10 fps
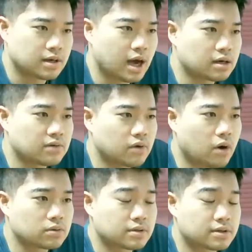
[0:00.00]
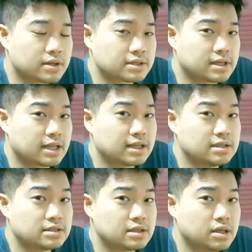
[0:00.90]
But out of all
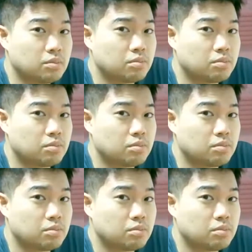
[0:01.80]
the things that I